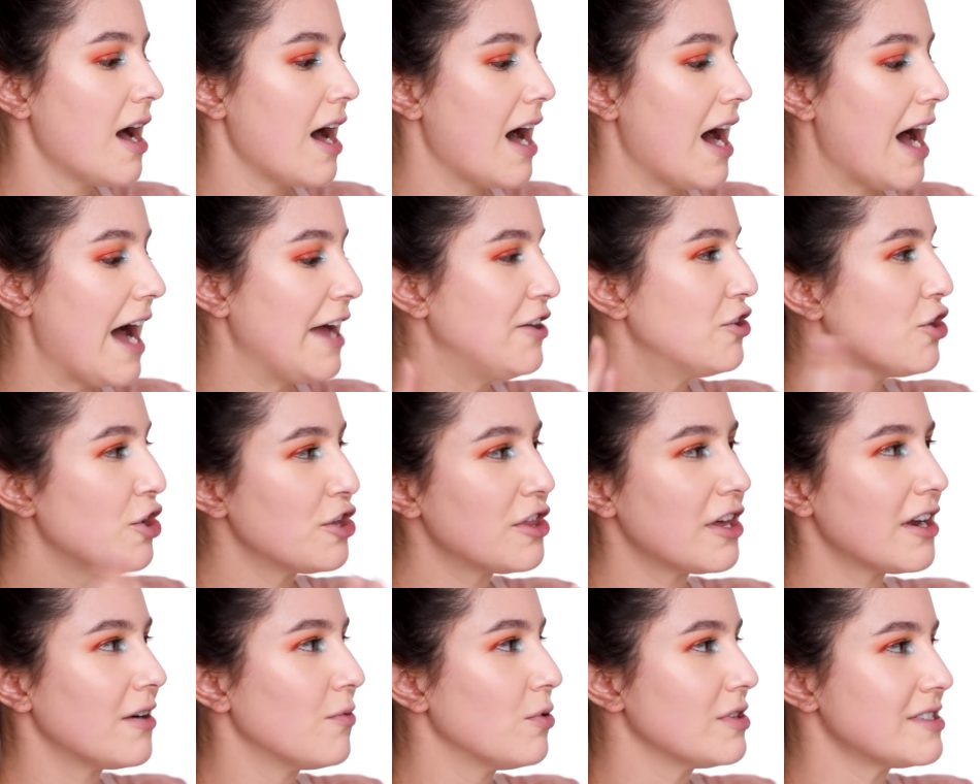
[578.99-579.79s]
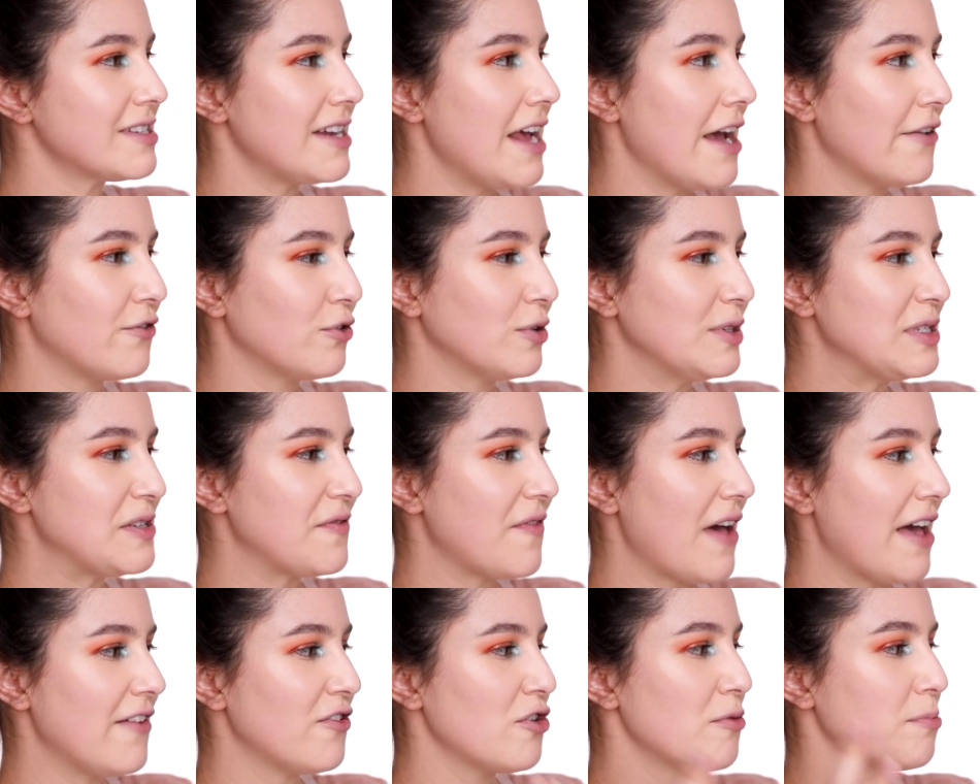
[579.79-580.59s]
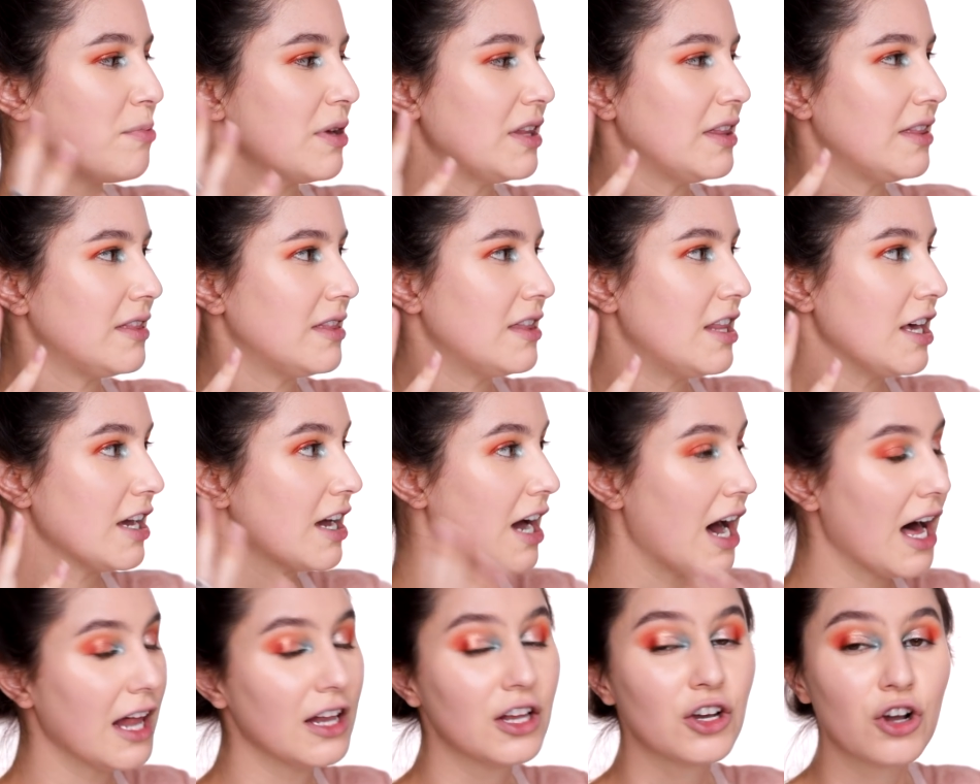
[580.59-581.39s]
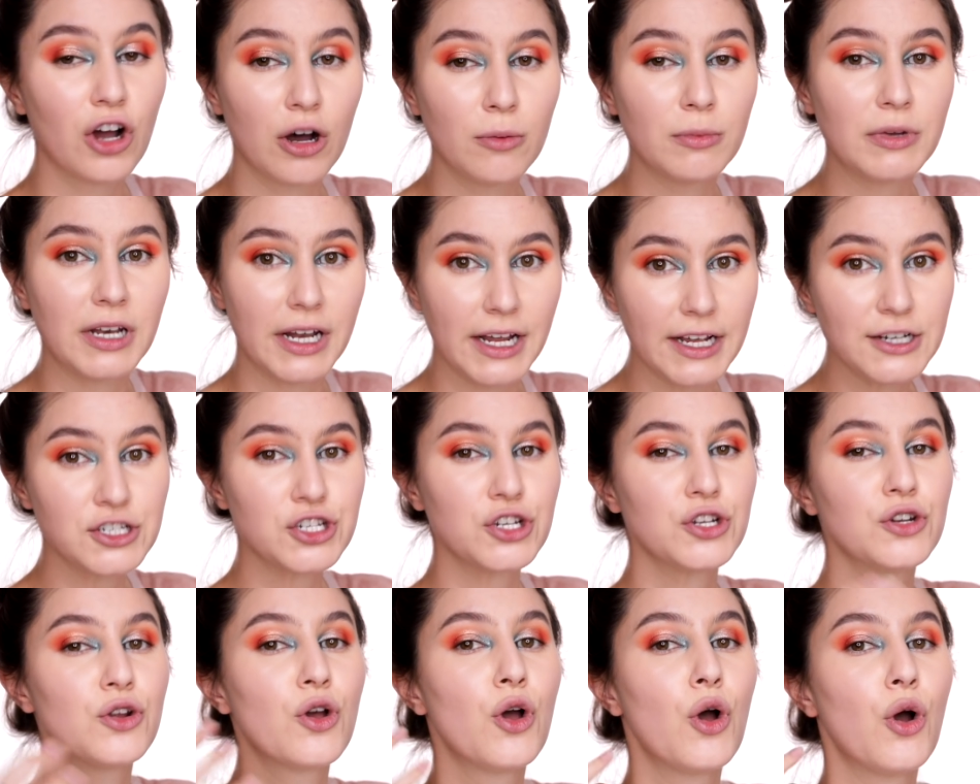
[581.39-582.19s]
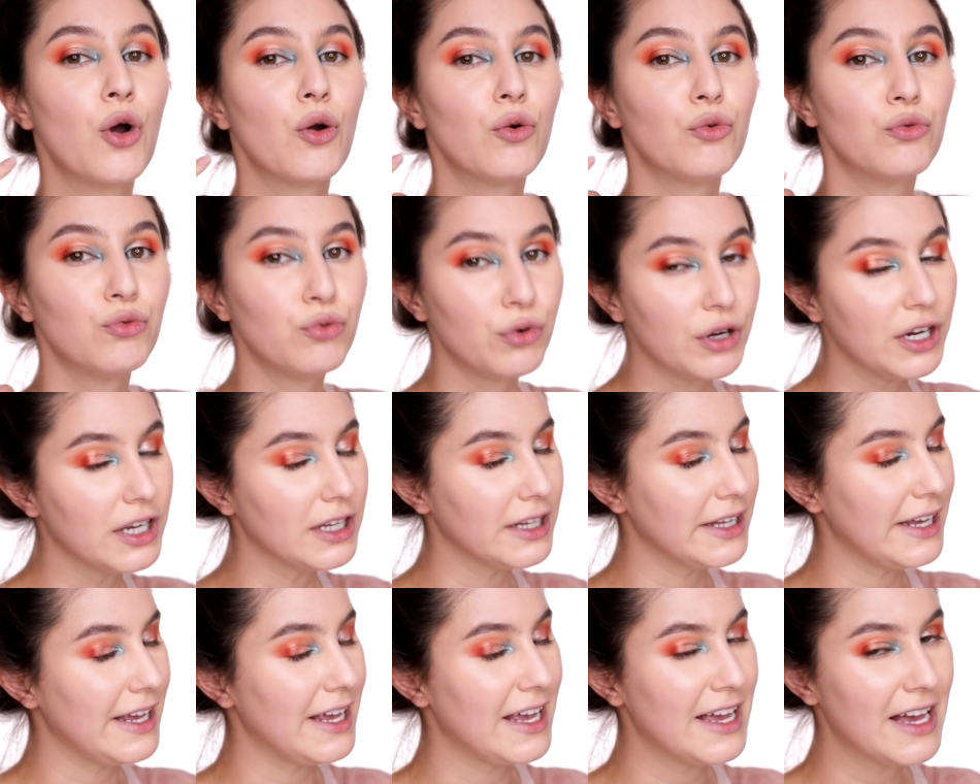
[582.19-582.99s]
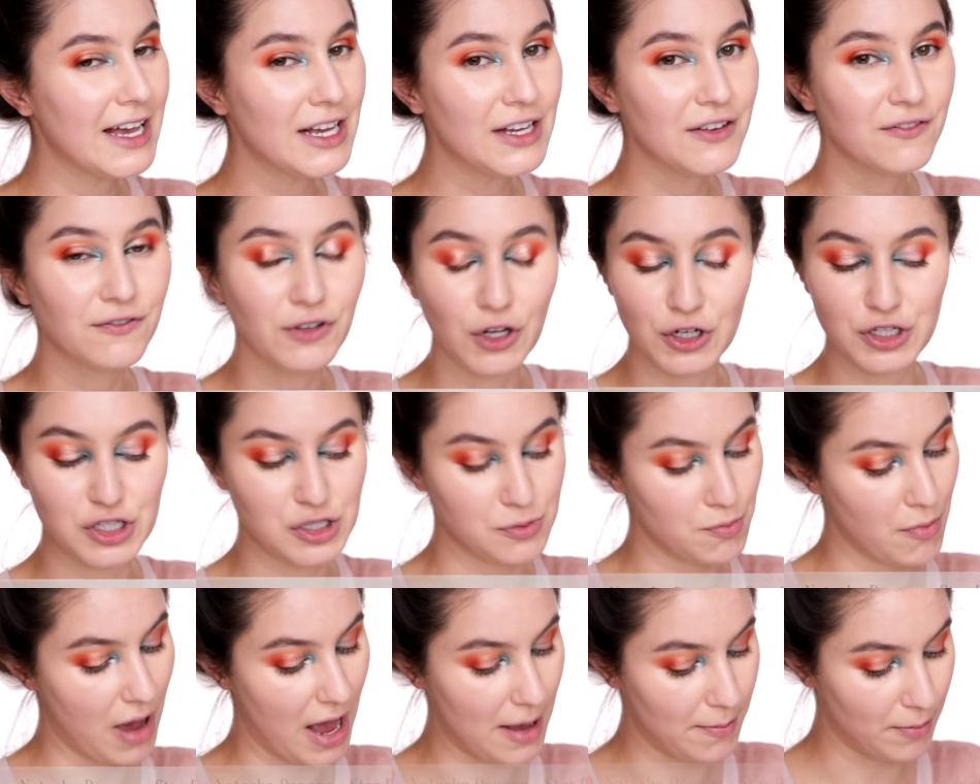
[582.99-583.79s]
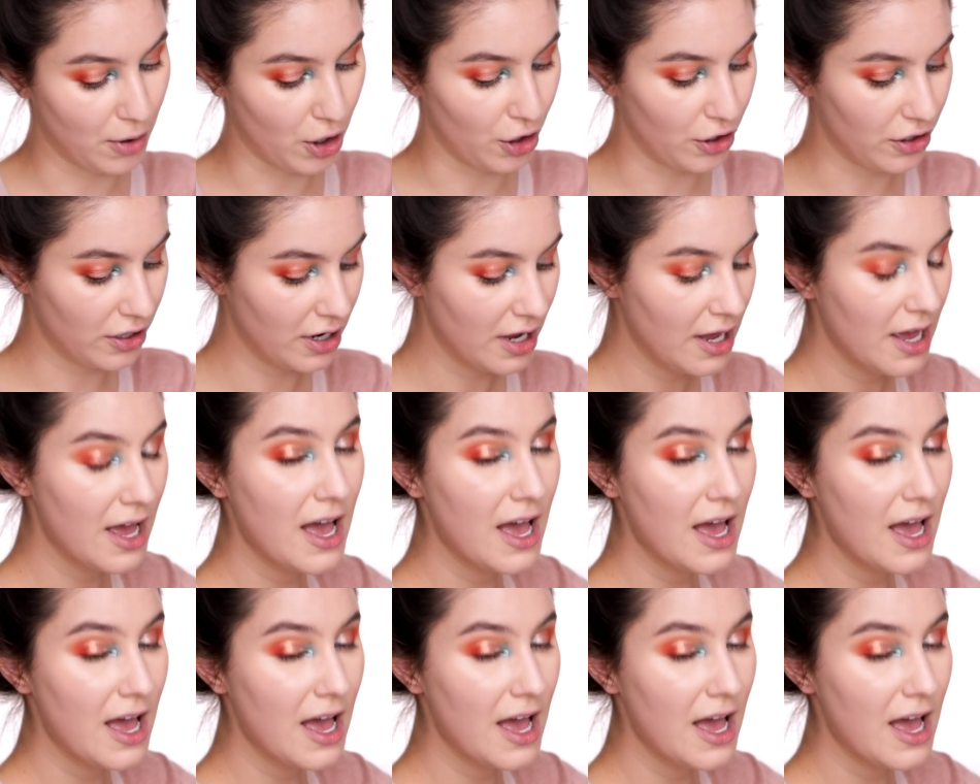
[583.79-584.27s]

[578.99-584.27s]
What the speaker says: I know that it wasn't everyone's favorite, but the color combination really floats my boat.